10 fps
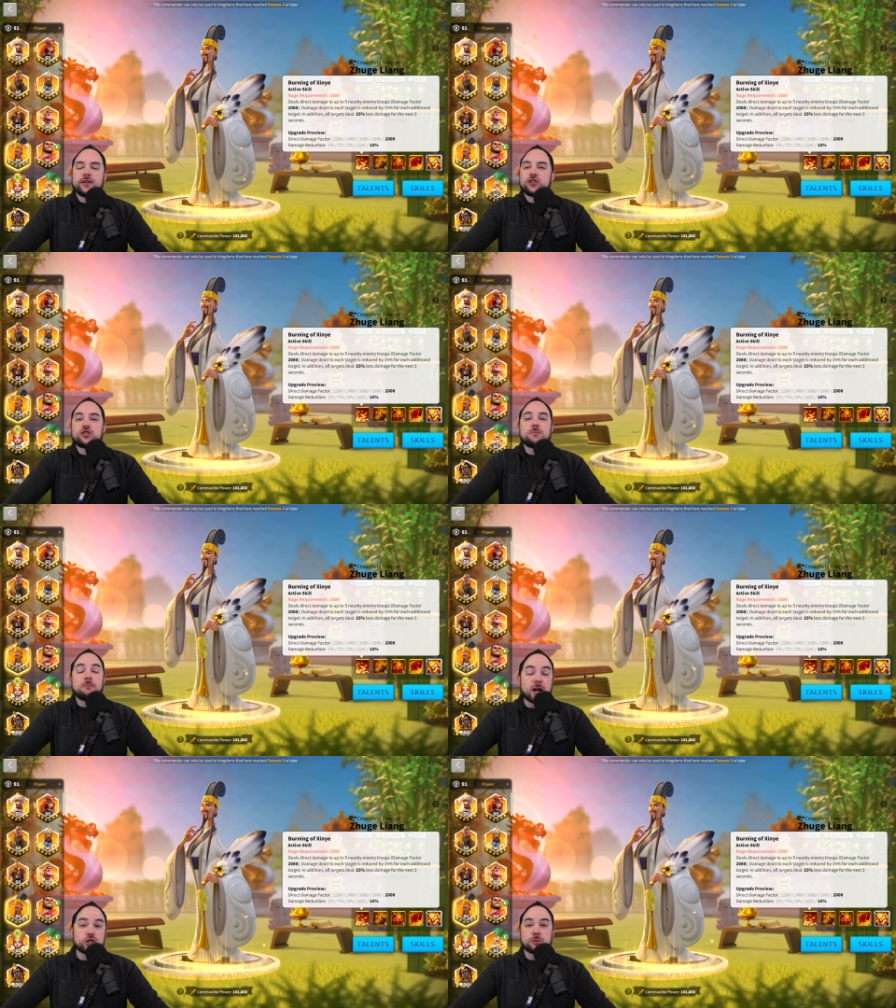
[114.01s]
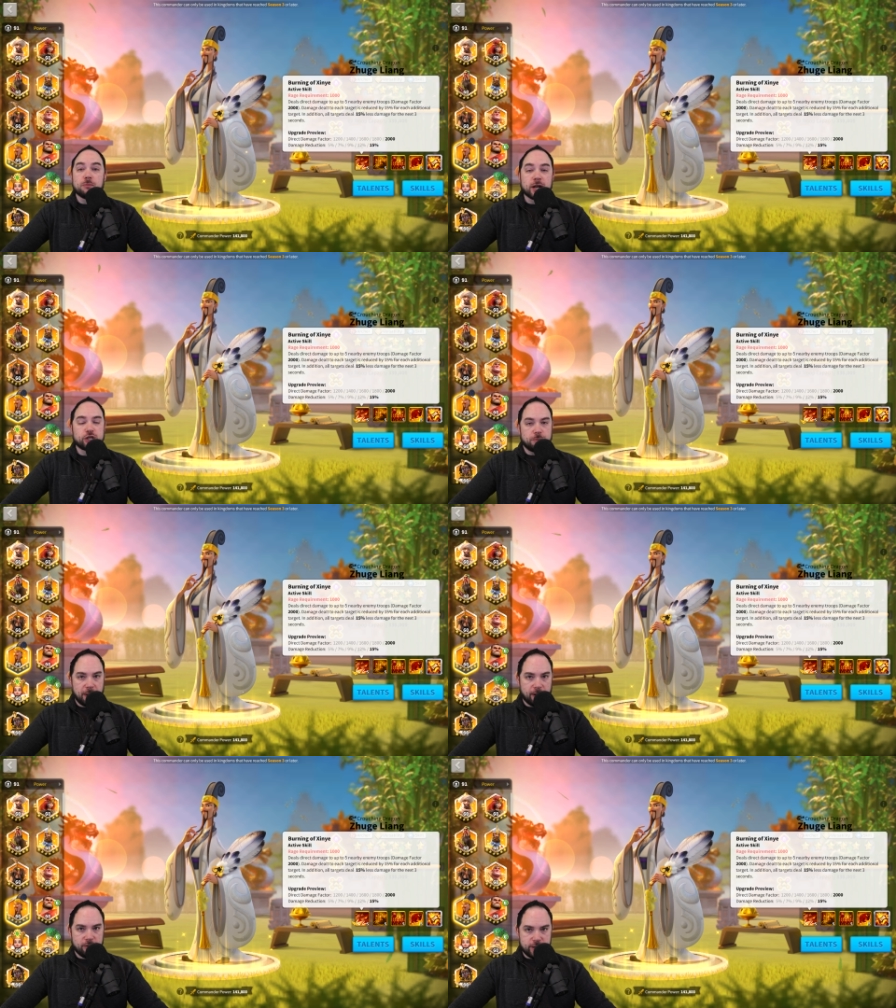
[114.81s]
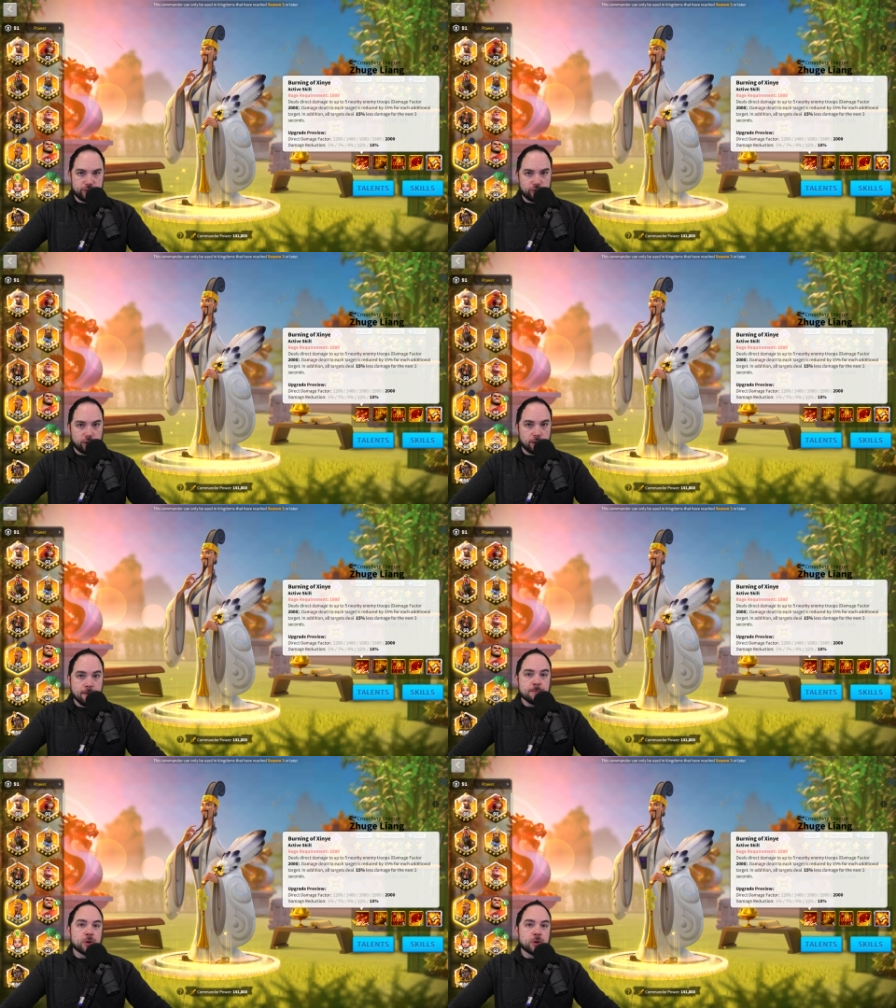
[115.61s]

Just much, much better Esong.